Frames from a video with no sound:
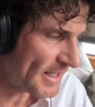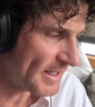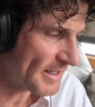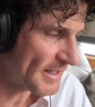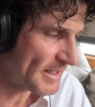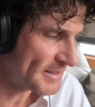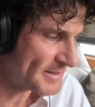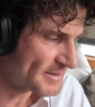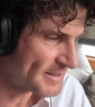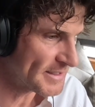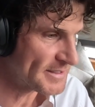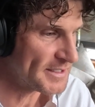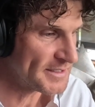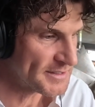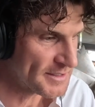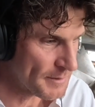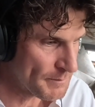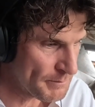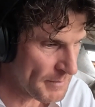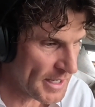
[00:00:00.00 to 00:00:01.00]
as this is
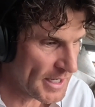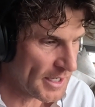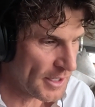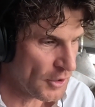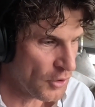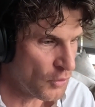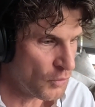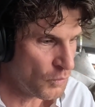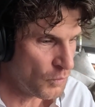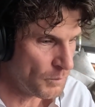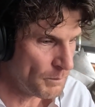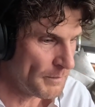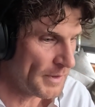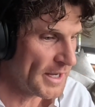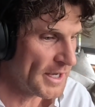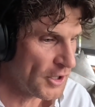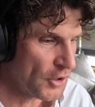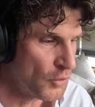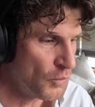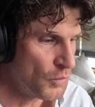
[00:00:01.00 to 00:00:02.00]
the
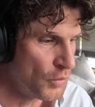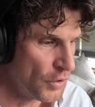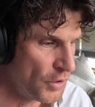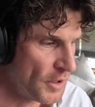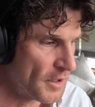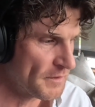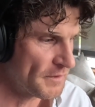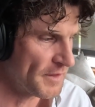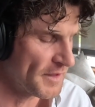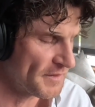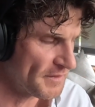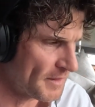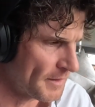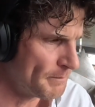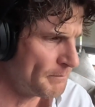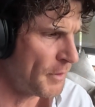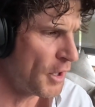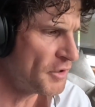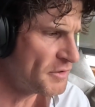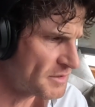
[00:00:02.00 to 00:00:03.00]
menial work that the
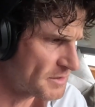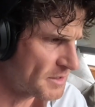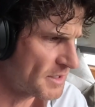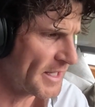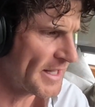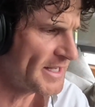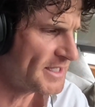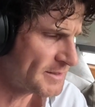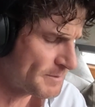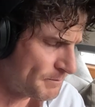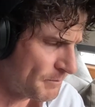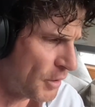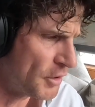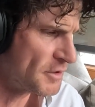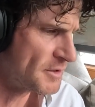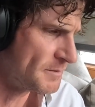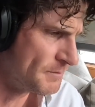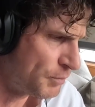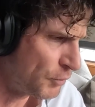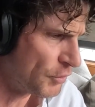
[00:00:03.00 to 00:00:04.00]
most
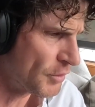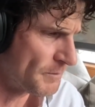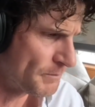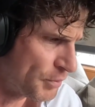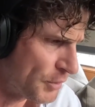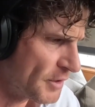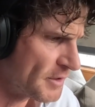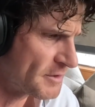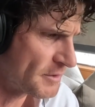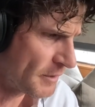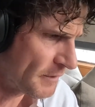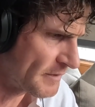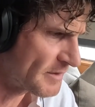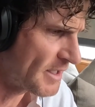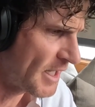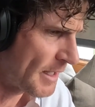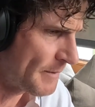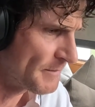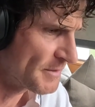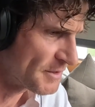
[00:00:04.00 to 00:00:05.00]
important person on the
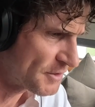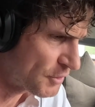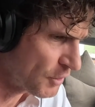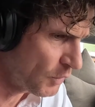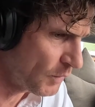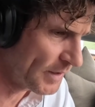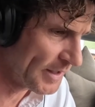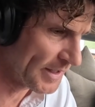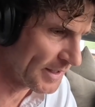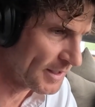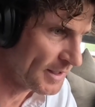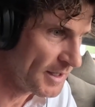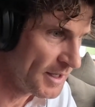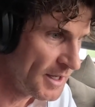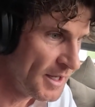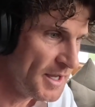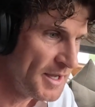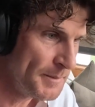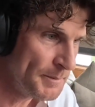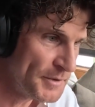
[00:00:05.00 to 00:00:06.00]
team is doing,
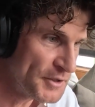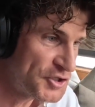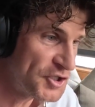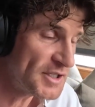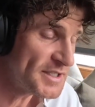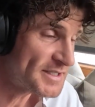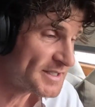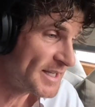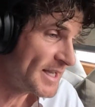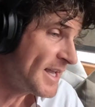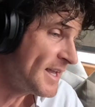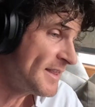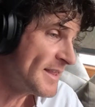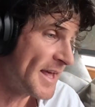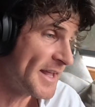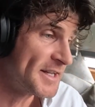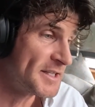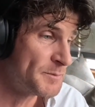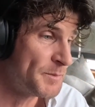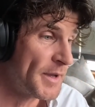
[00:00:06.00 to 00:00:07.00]
but just seeing
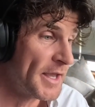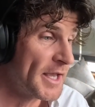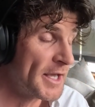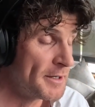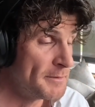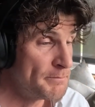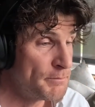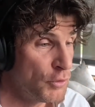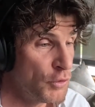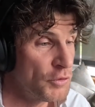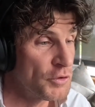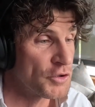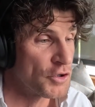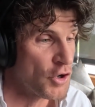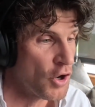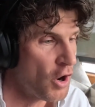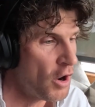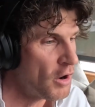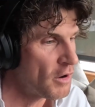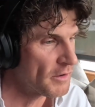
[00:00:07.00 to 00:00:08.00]
that as being an important
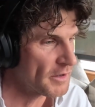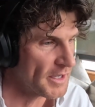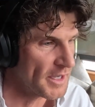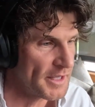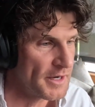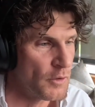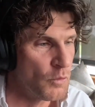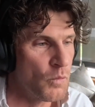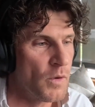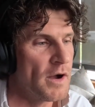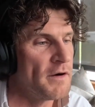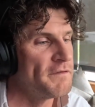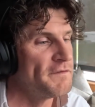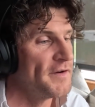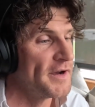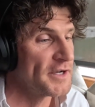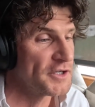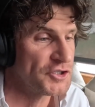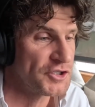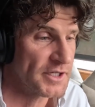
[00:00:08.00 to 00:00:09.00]
cog in a
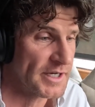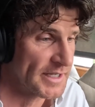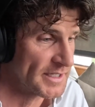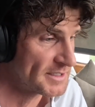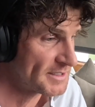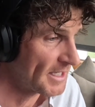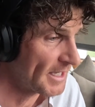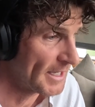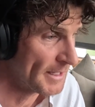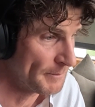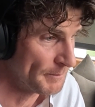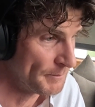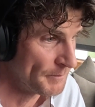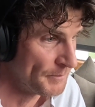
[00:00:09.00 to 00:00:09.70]
well-functioning team.